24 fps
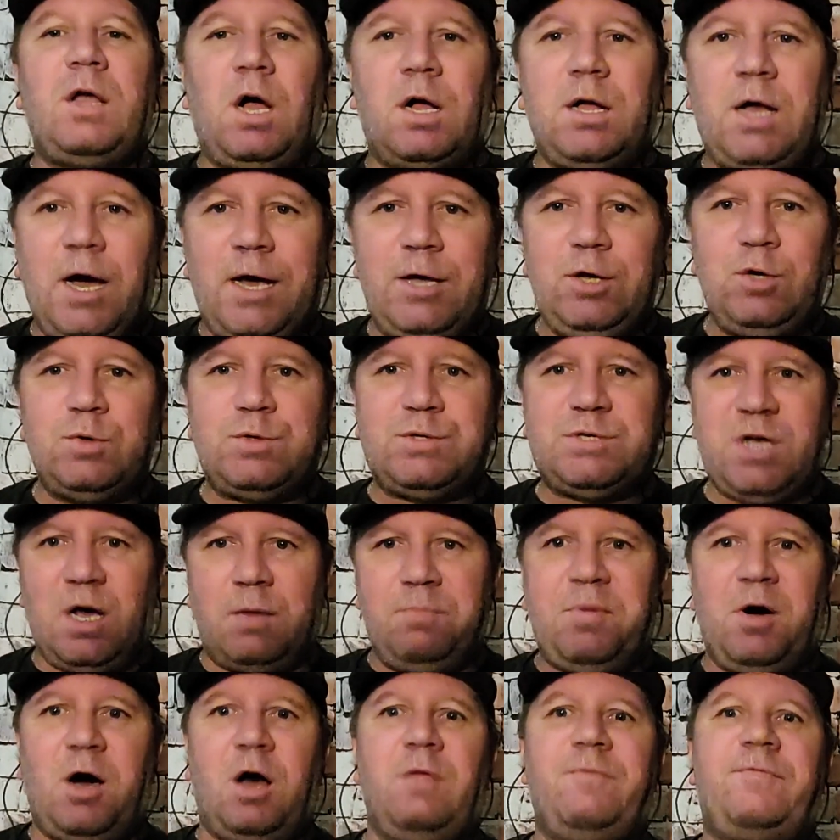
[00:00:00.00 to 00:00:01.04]
guy you
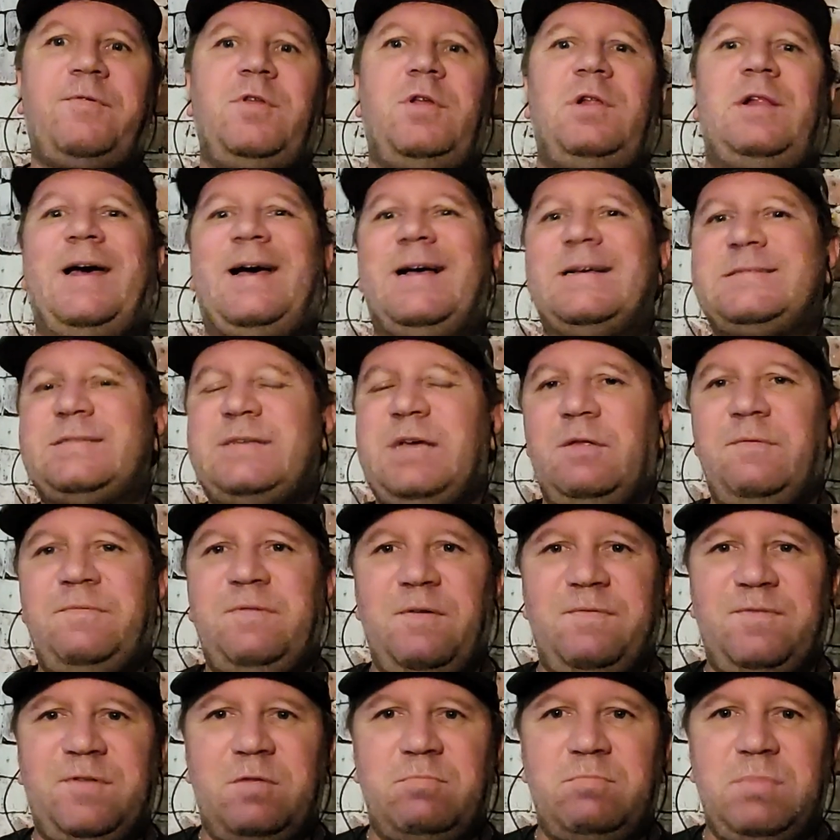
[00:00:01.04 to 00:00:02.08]
sub on for the last
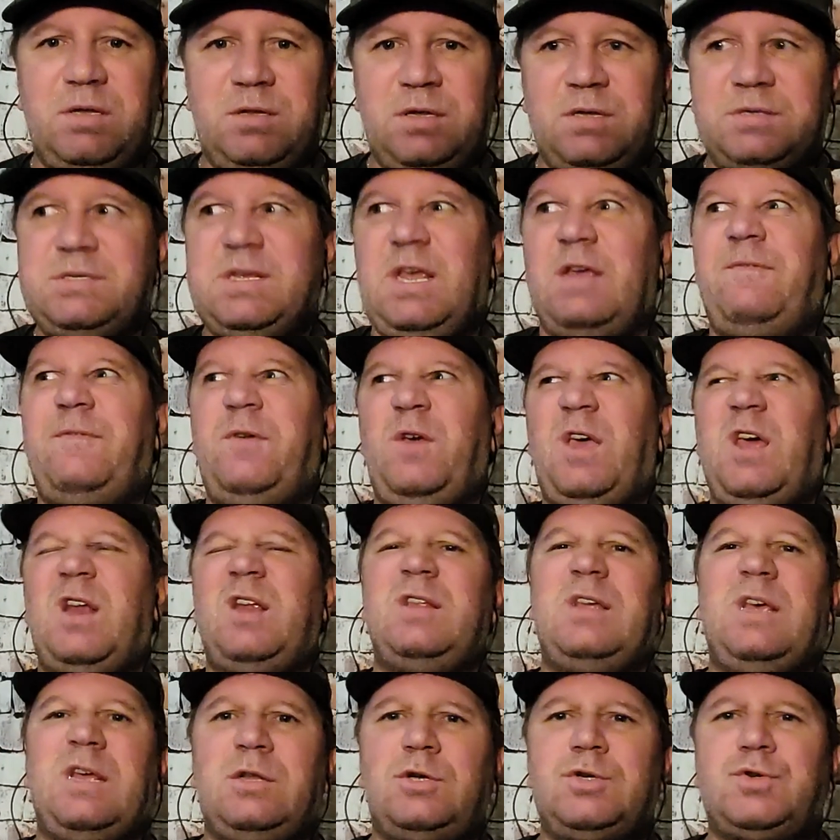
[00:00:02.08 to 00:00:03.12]
10-15 minutes if you get
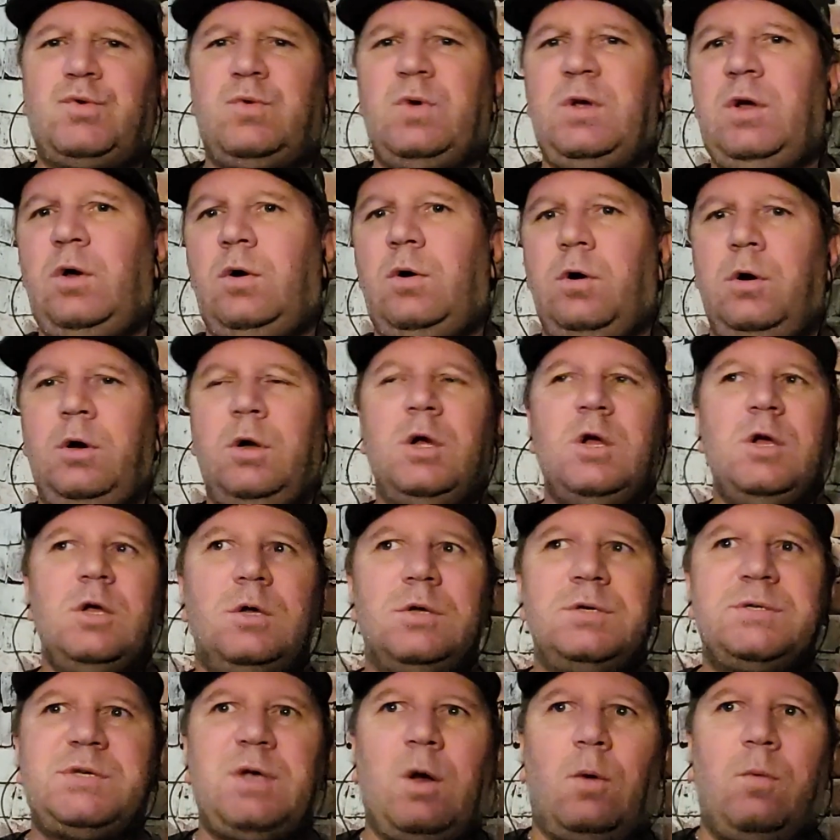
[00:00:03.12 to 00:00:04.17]
an injury or
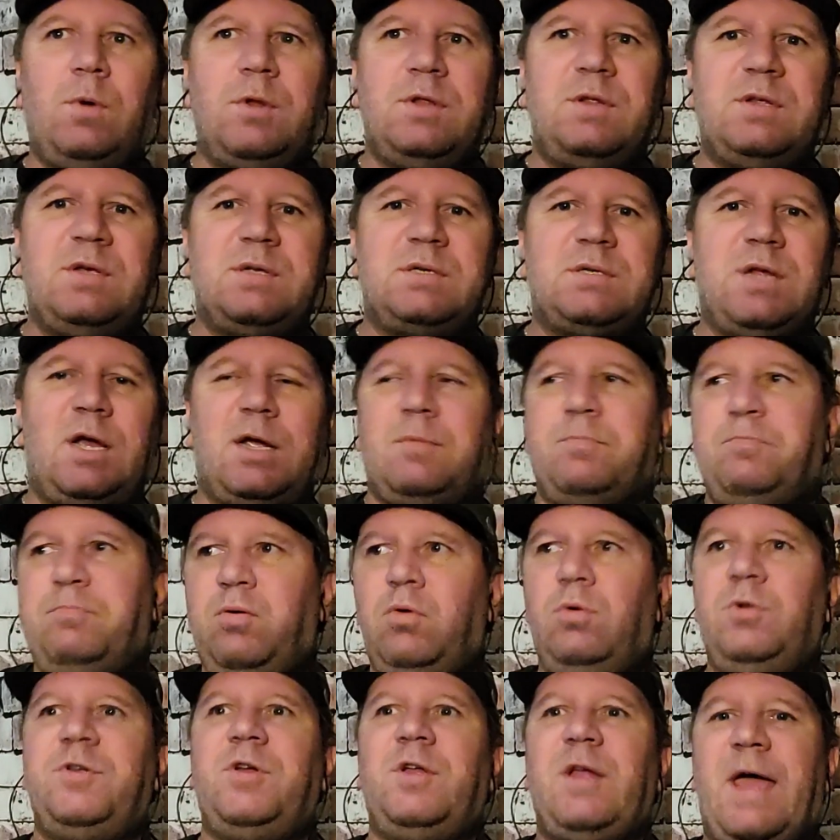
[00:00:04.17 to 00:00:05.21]
someone is like
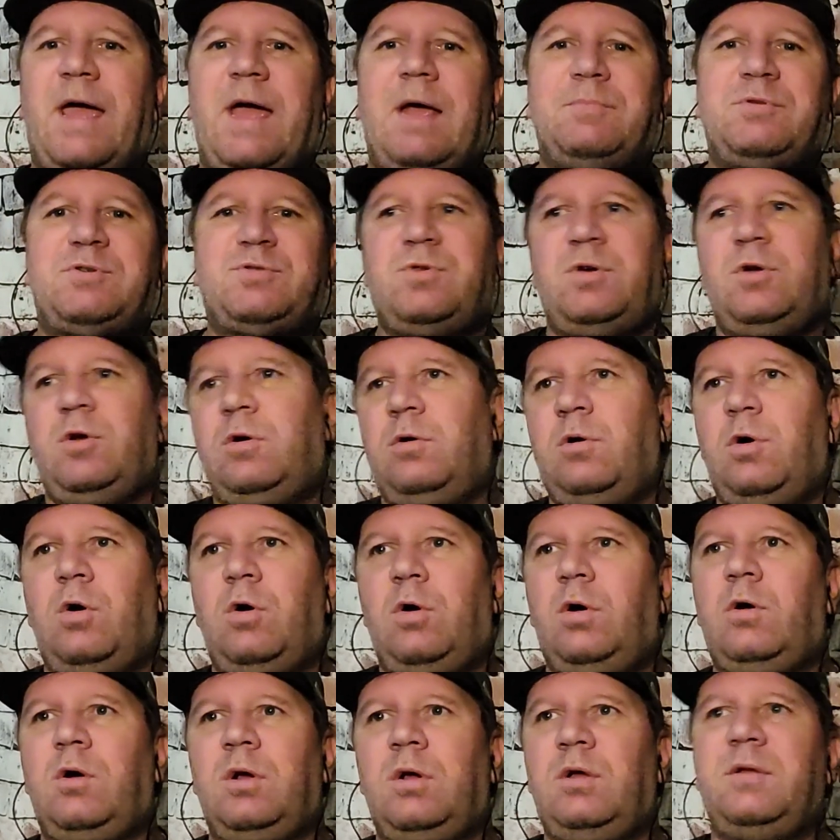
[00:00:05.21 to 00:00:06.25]
pulled a hamstring
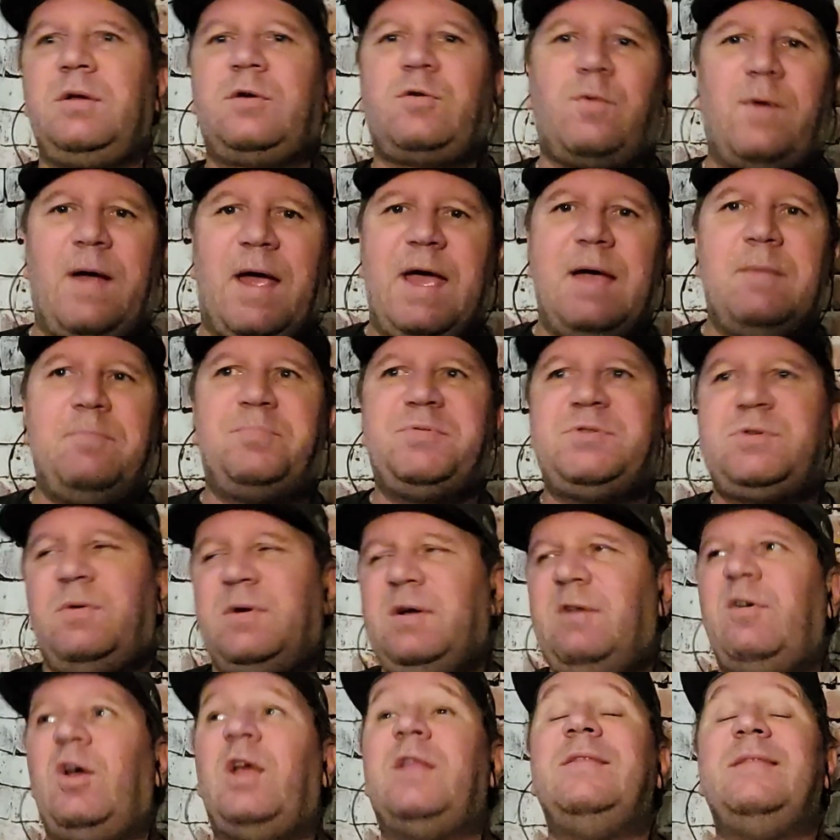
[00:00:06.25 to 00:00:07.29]
or cramps
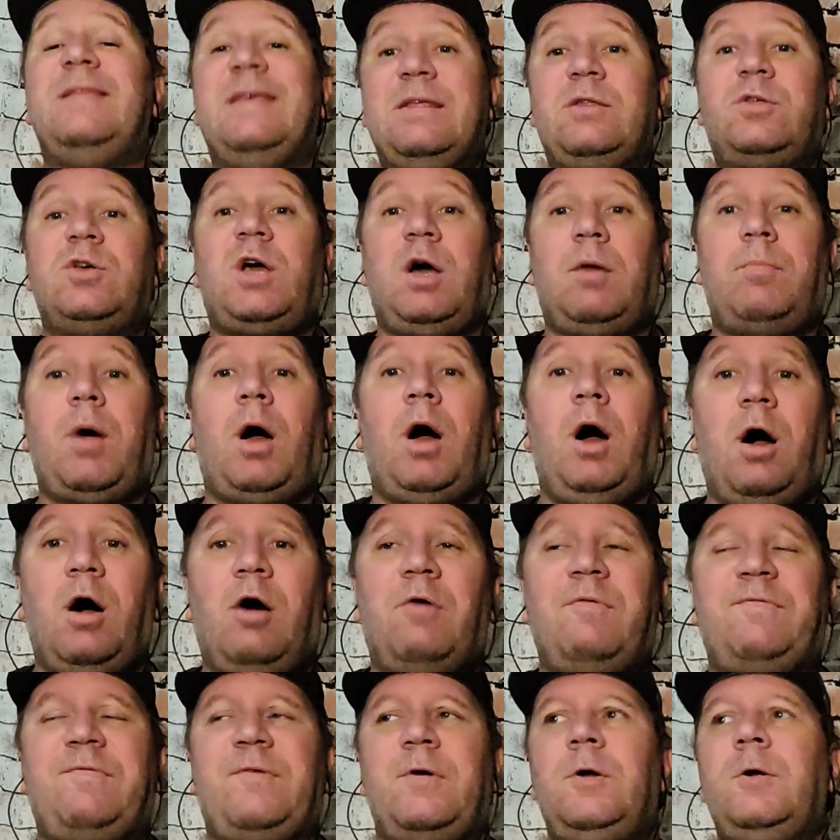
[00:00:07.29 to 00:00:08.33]
or need to come
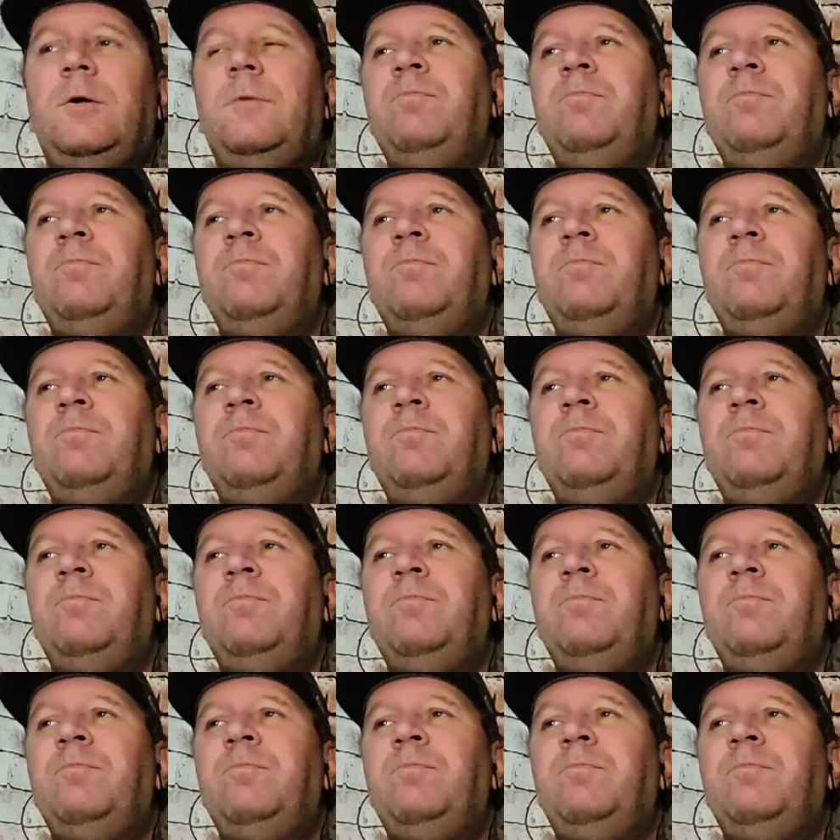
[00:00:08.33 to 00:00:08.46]
off.